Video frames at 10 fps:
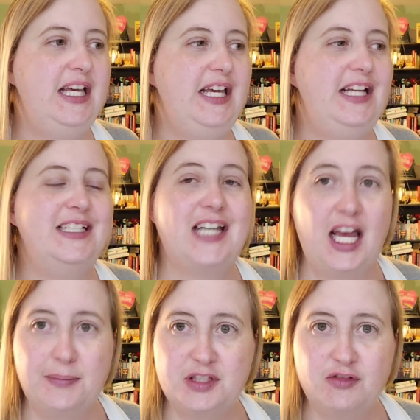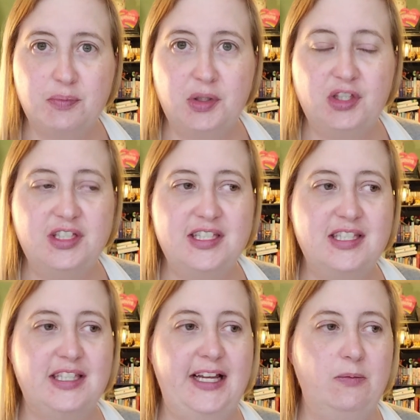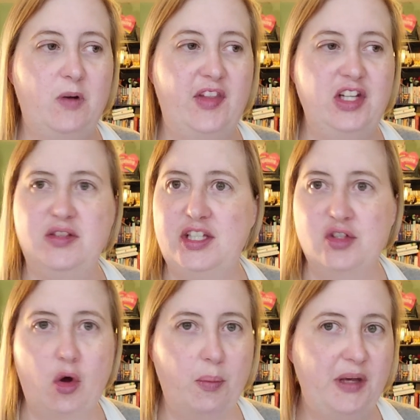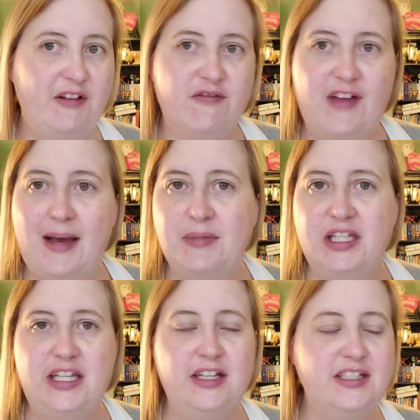in types of books, like when they do these whole big family